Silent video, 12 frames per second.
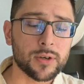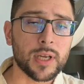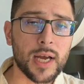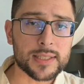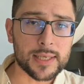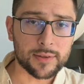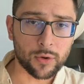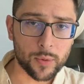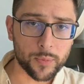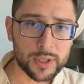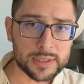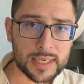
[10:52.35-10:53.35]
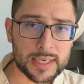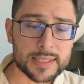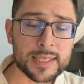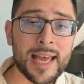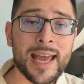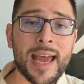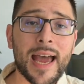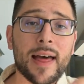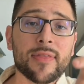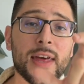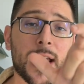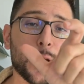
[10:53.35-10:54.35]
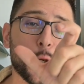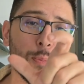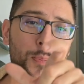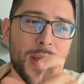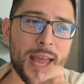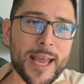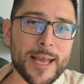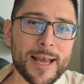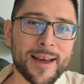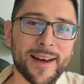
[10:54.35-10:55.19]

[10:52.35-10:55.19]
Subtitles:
as a corporate tax, and then you pay